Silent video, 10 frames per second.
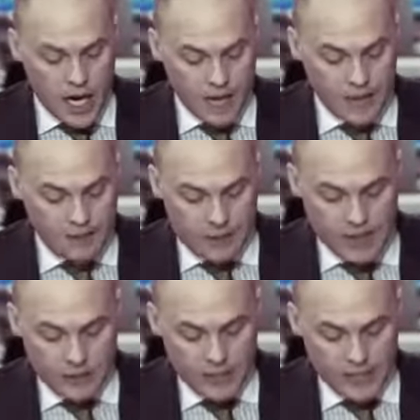it's
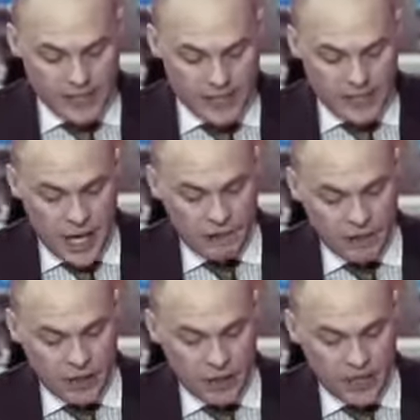very interesting stuff,
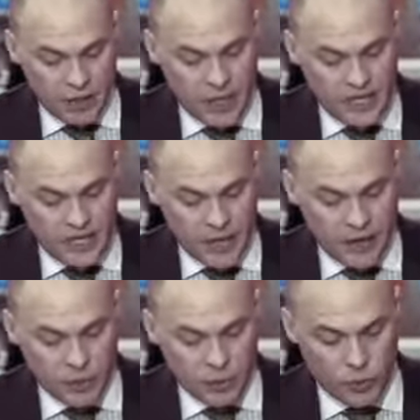and it also lays
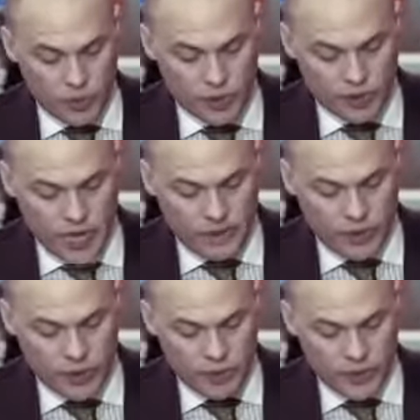out the rules, which I've
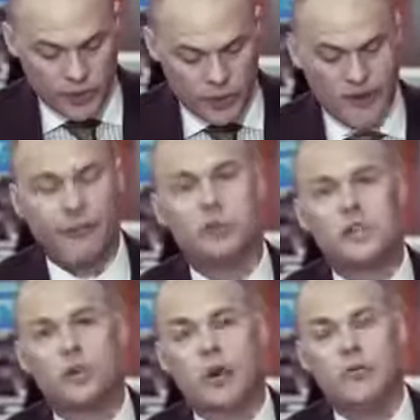always wondered about for
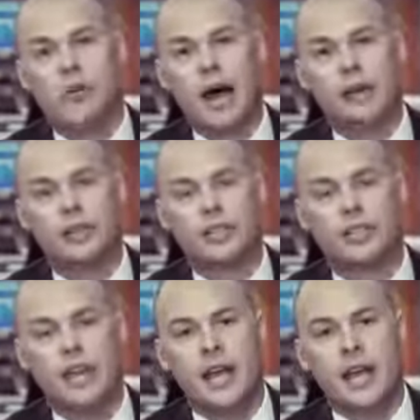Bitcoin
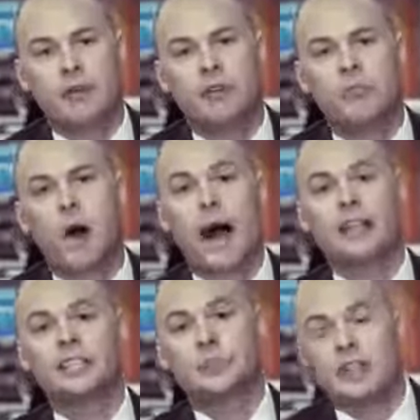miners. Anyone who
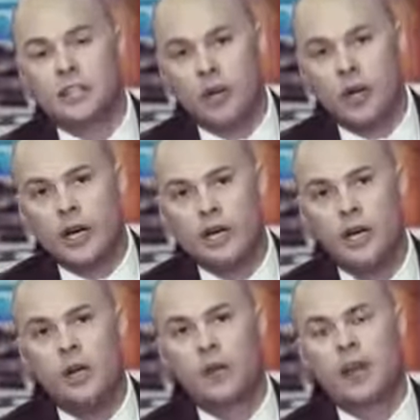mines Bitcoin
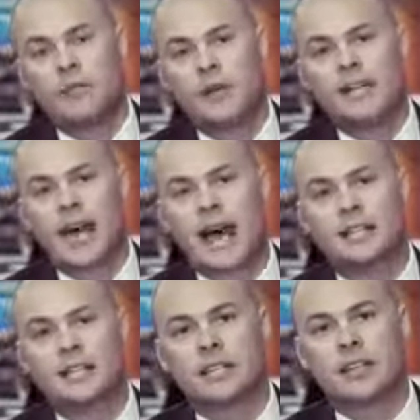will have to pay
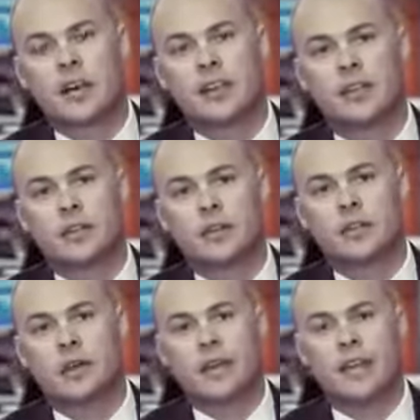taxes on the
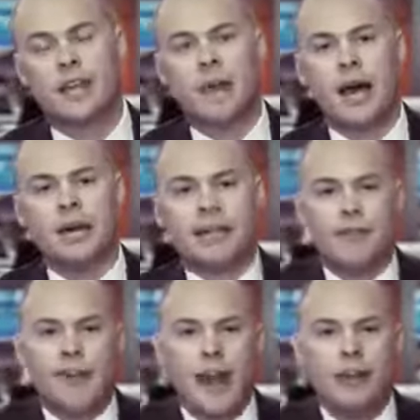Bitcoin they mine at the
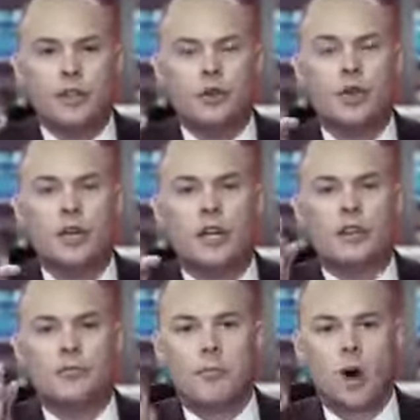value
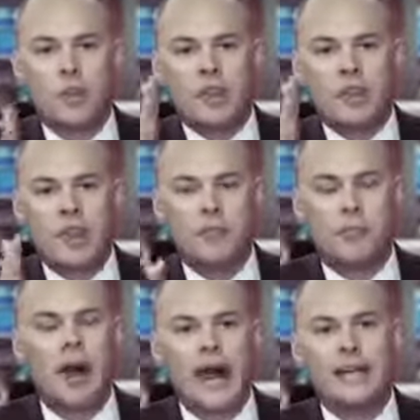the moment they
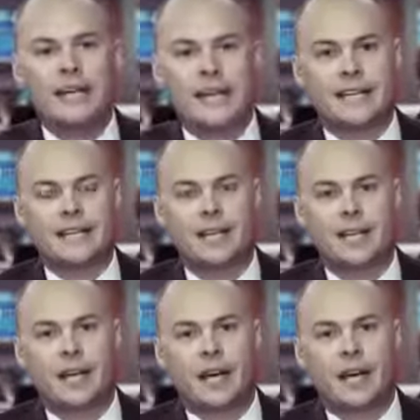mine it
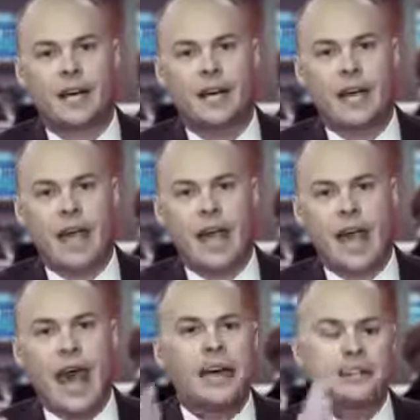
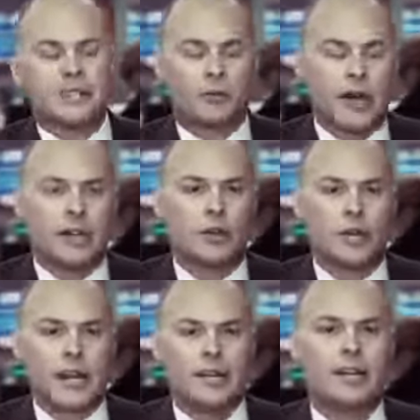as regular
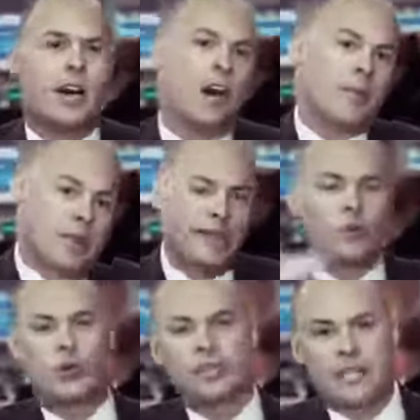income, and then, of
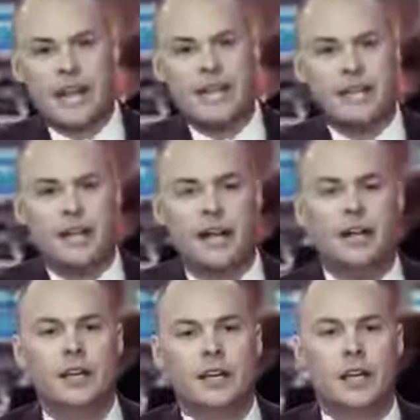course, any
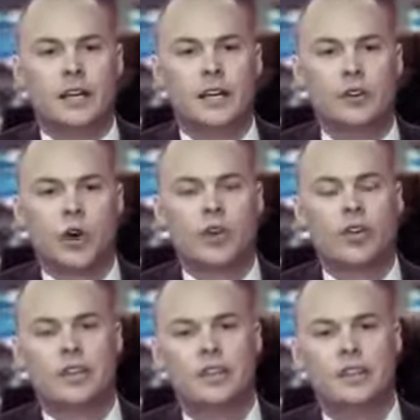
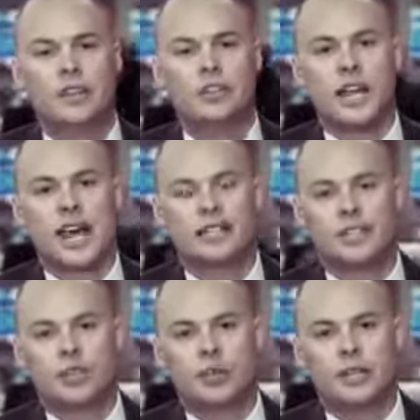growth in those
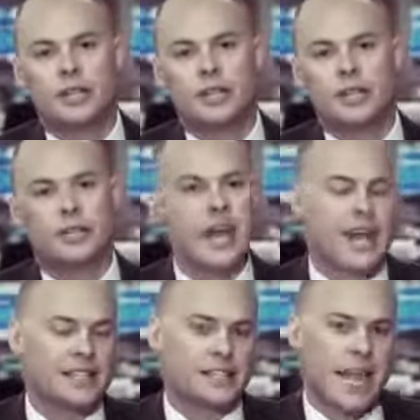assets will be
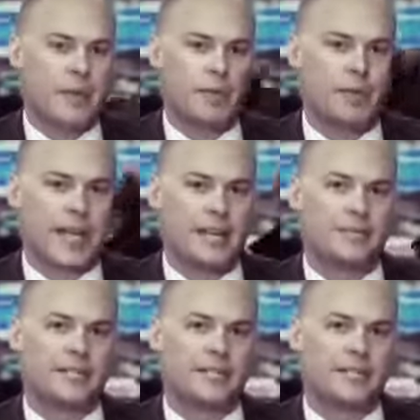taxed at capital gains.